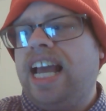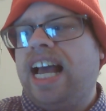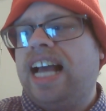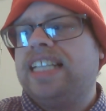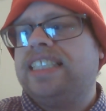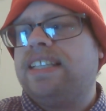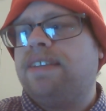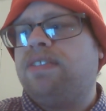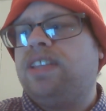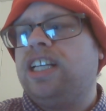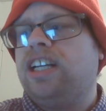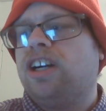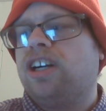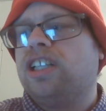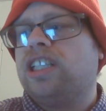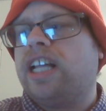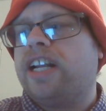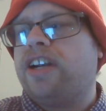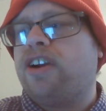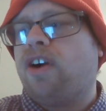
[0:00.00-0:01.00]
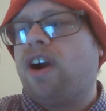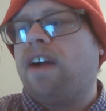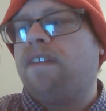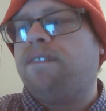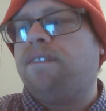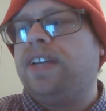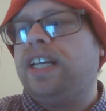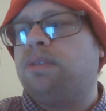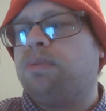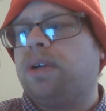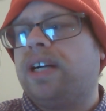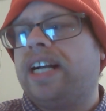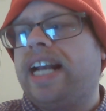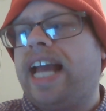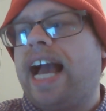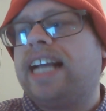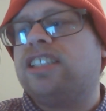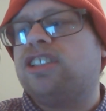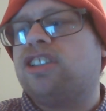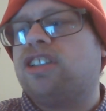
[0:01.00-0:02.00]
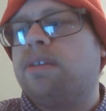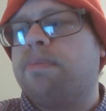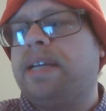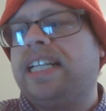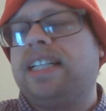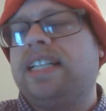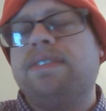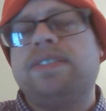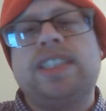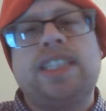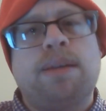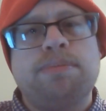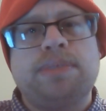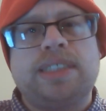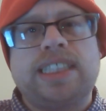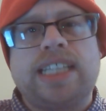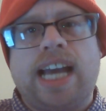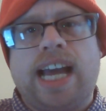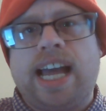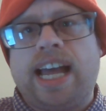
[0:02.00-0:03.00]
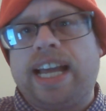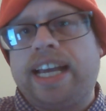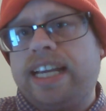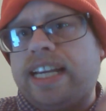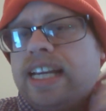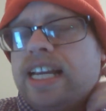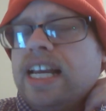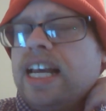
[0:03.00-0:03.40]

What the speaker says: as if the earth under our feet were an excrement of some sky.